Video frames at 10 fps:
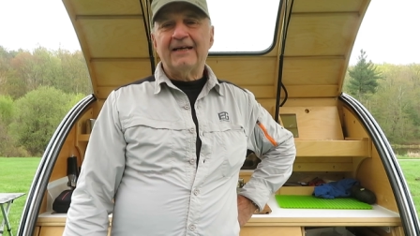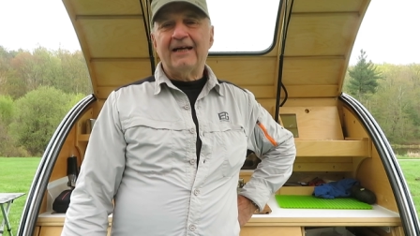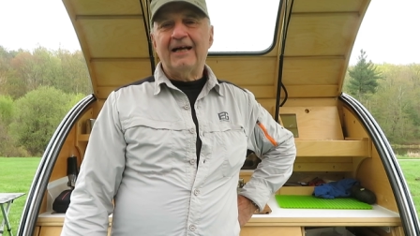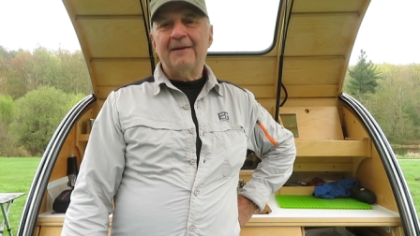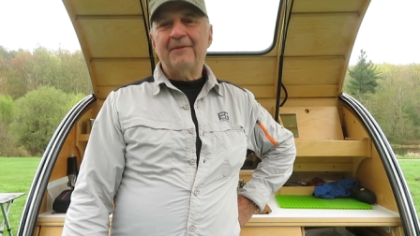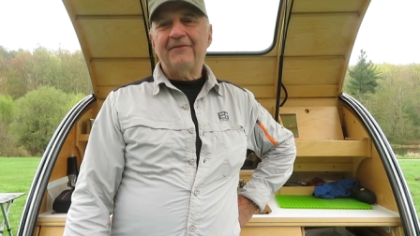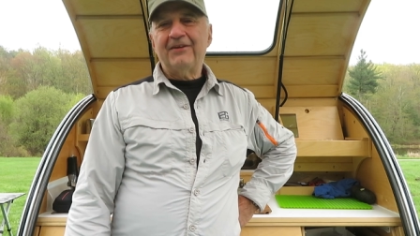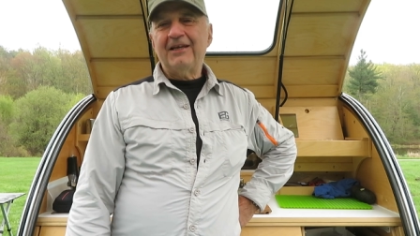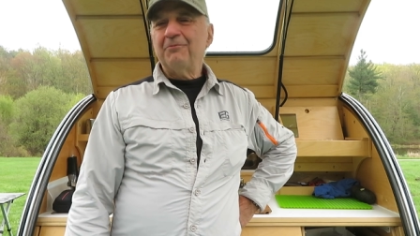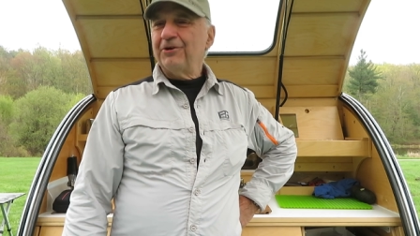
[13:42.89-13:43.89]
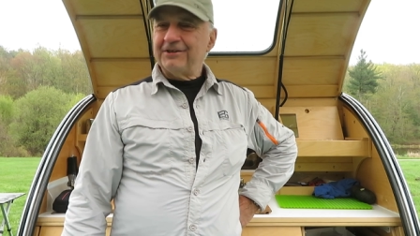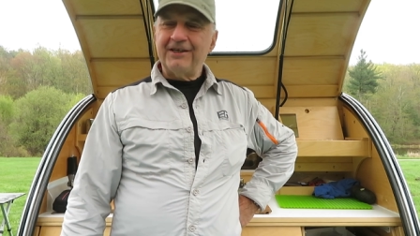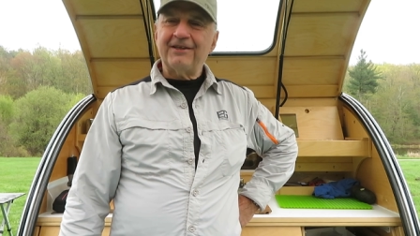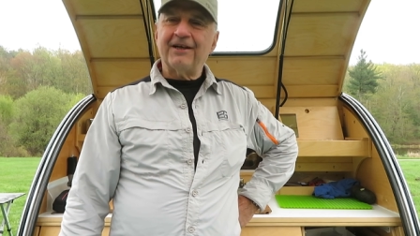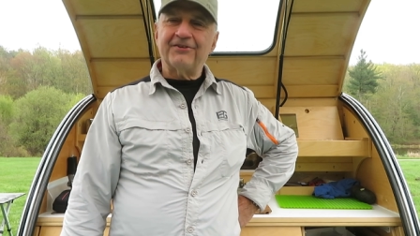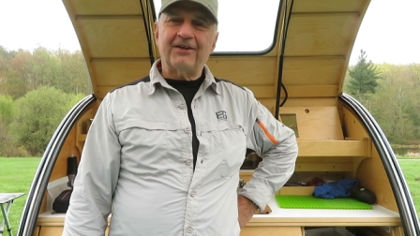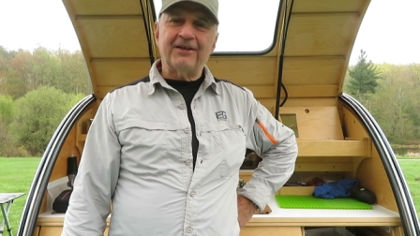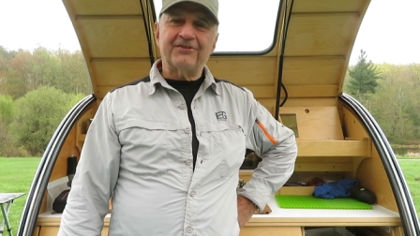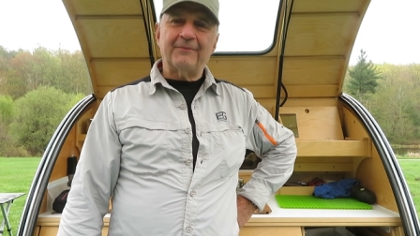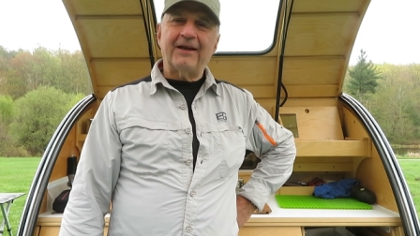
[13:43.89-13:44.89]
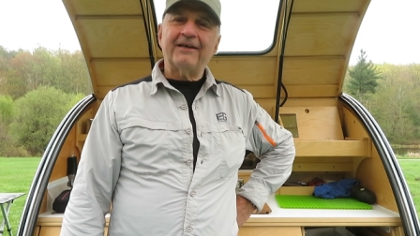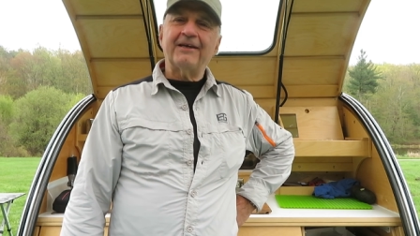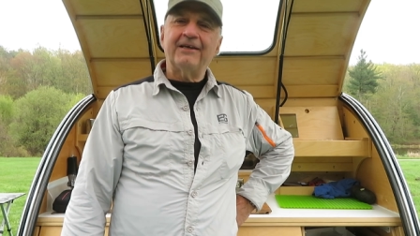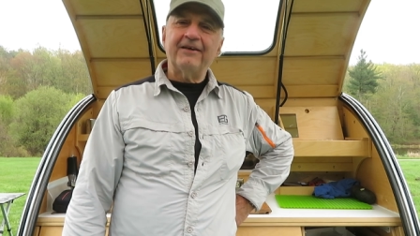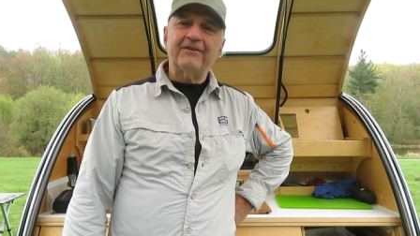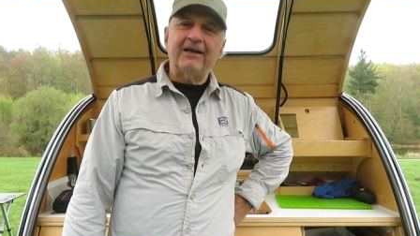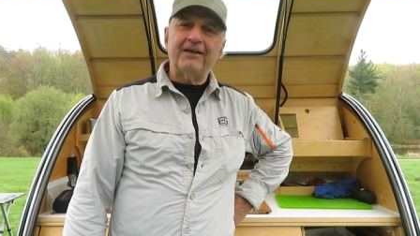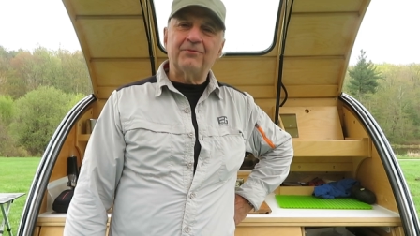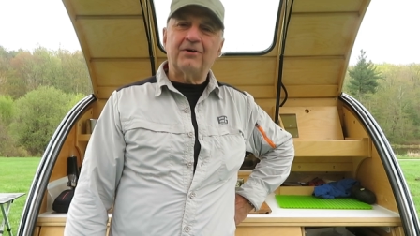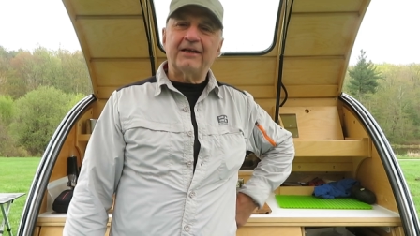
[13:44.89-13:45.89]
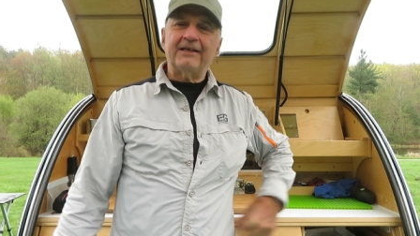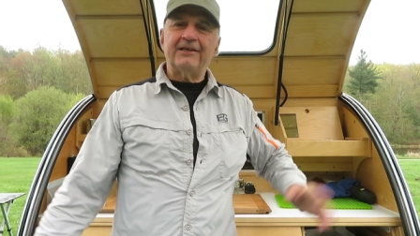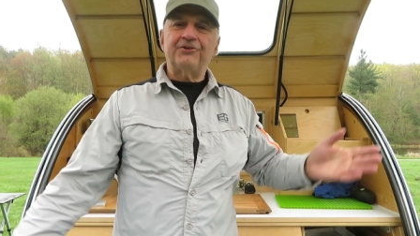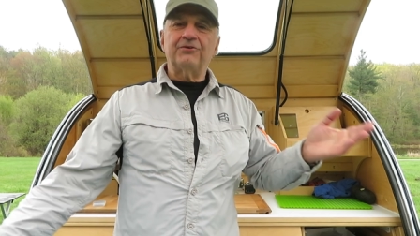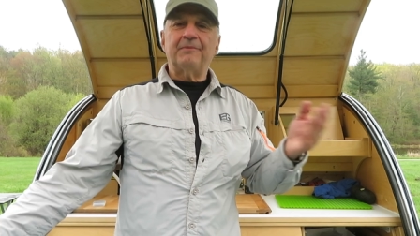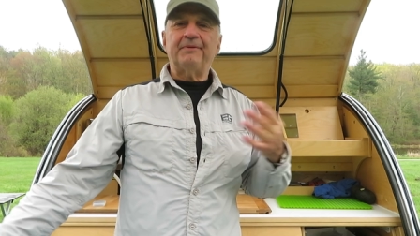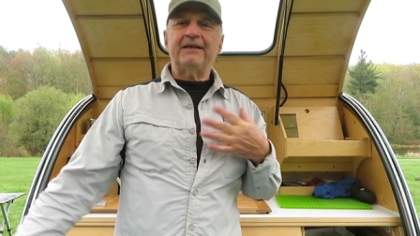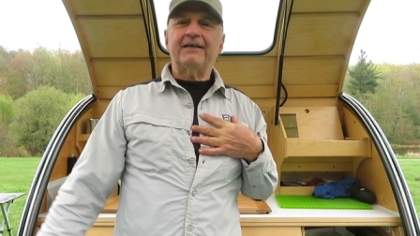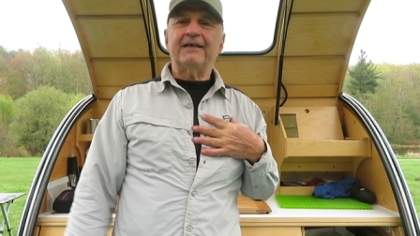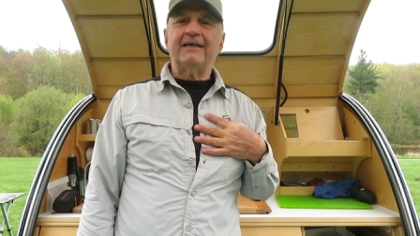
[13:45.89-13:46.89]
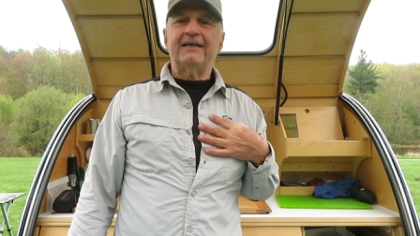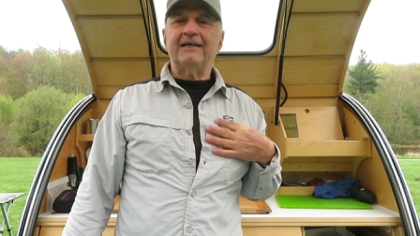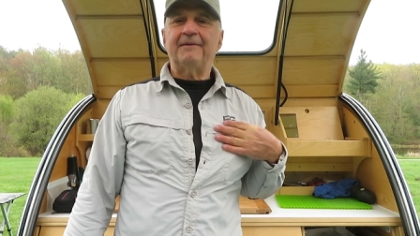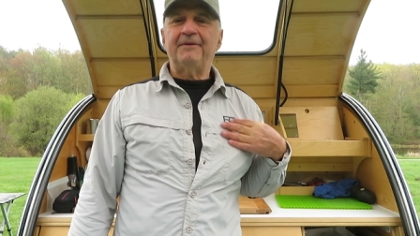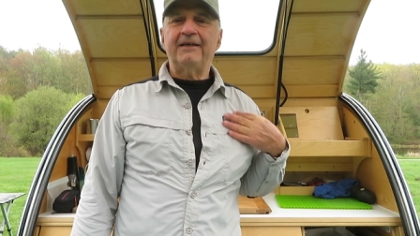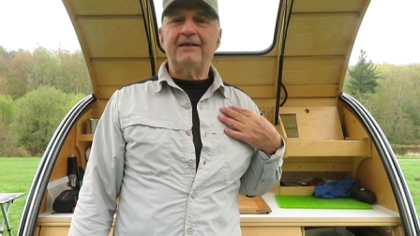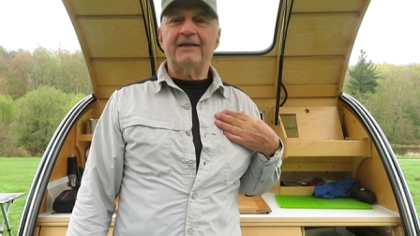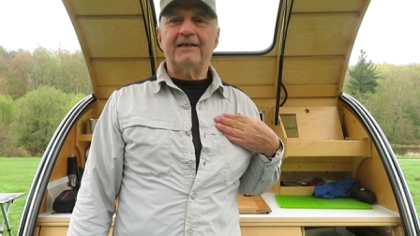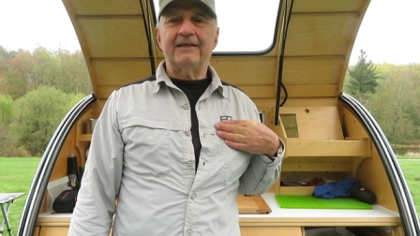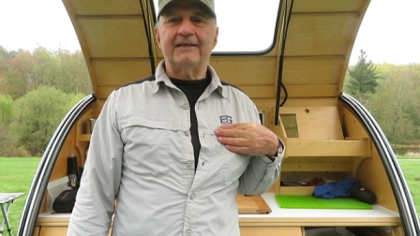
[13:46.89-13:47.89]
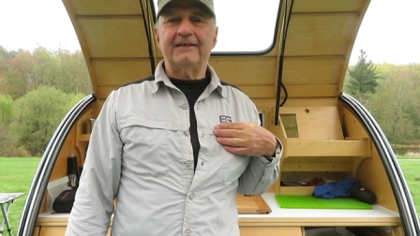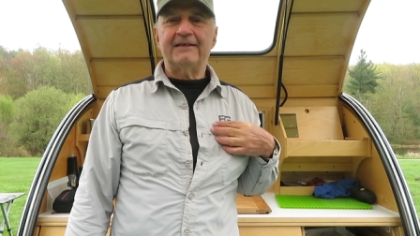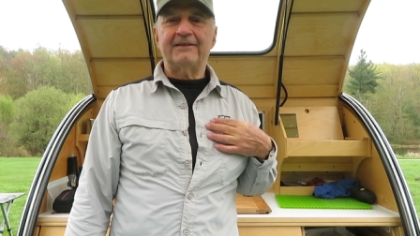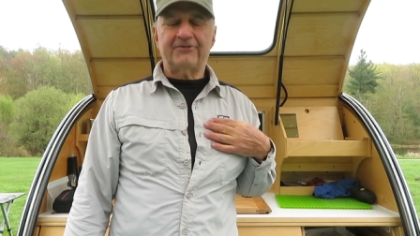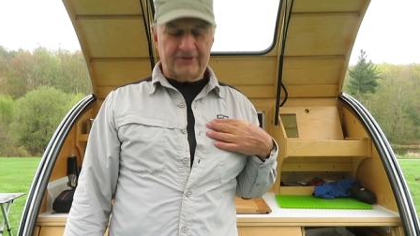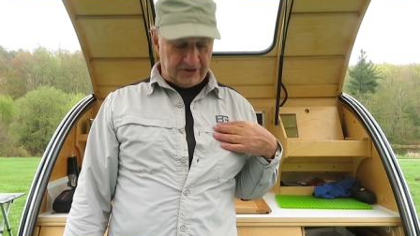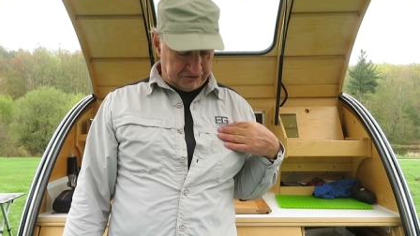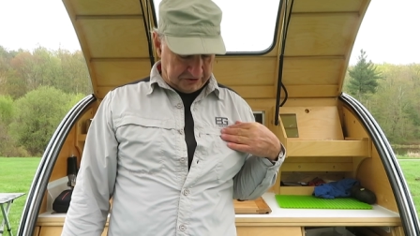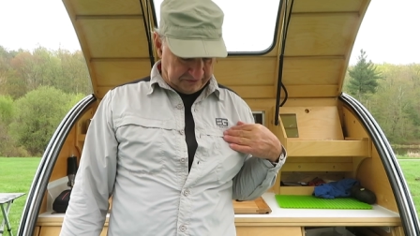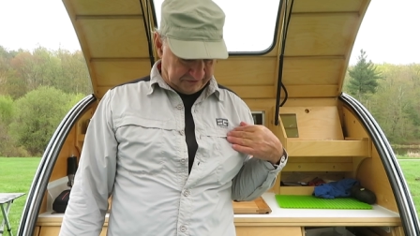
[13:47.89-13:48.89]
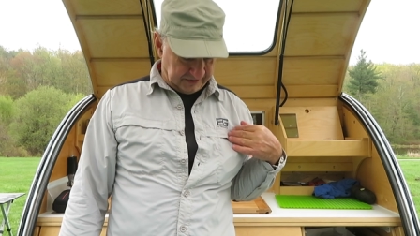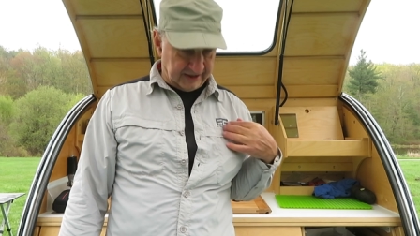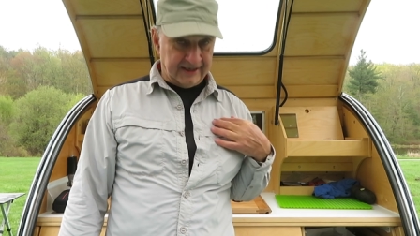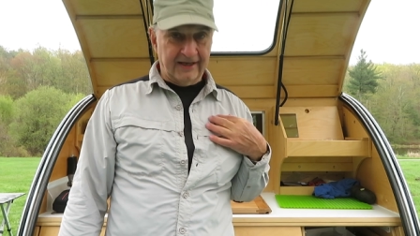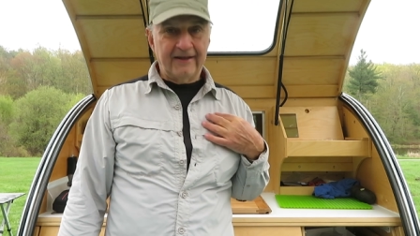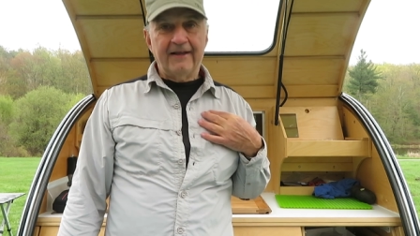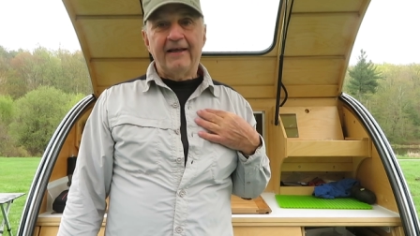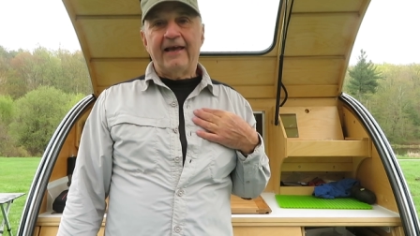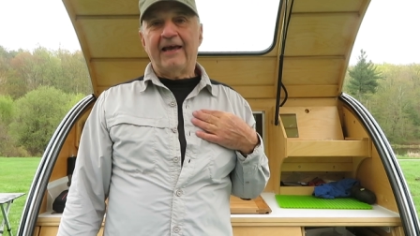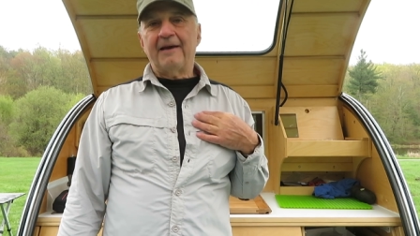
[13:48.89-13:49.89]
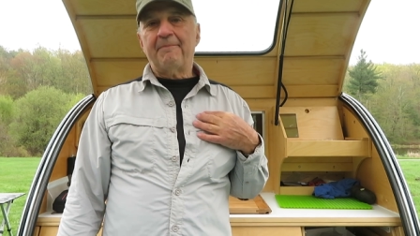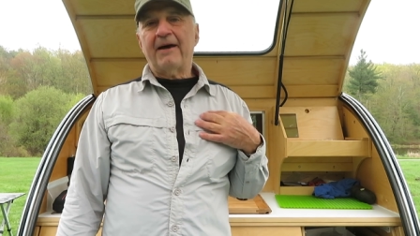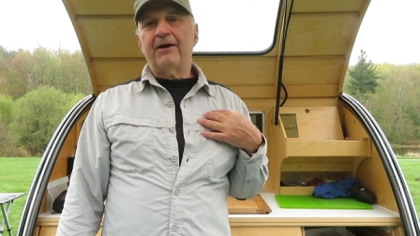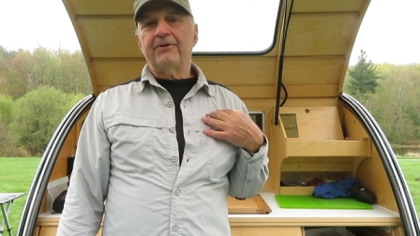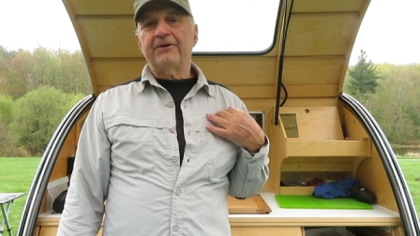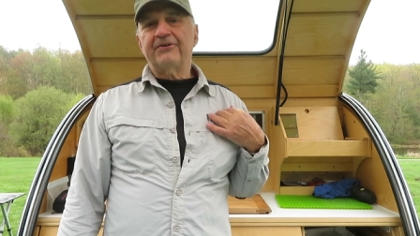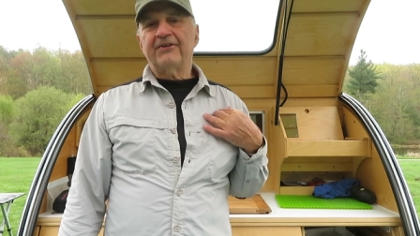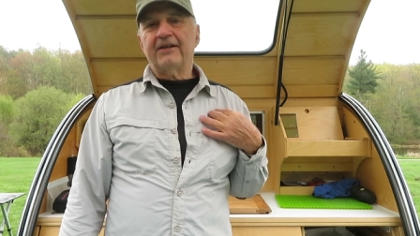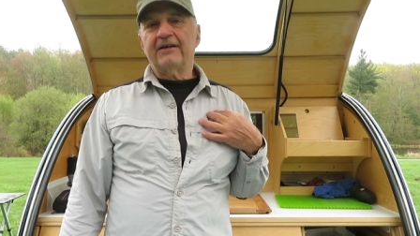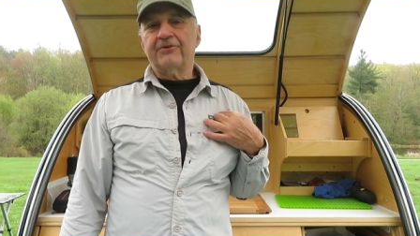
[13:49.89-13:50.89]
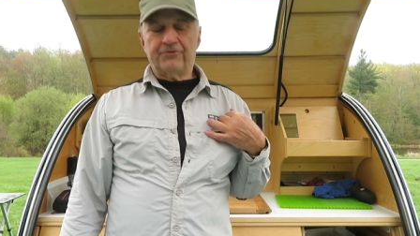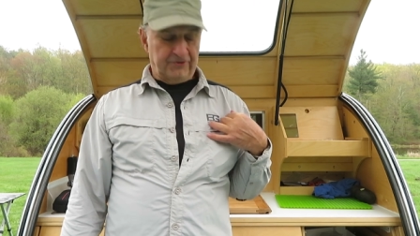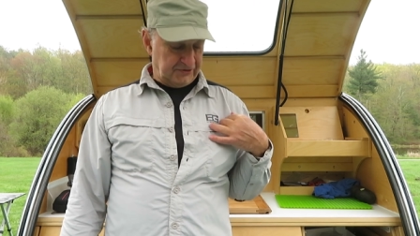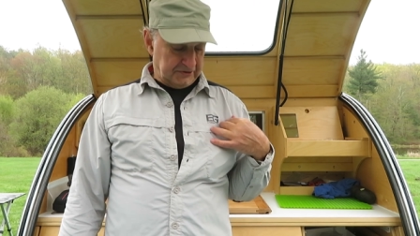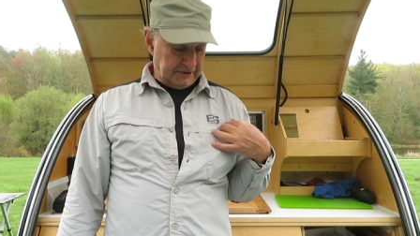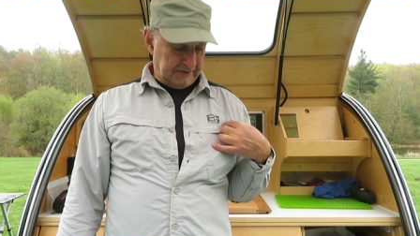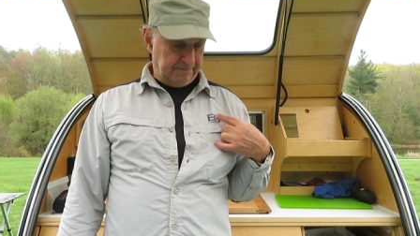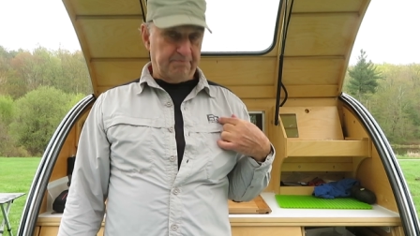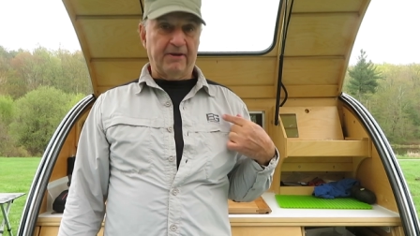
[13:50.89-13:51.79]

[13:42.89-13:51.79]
Um, if you need more details on this, I mean, I could give it. I didn't want to get into a big, uh, a big uh, discussion of uh, amp hours and electricity.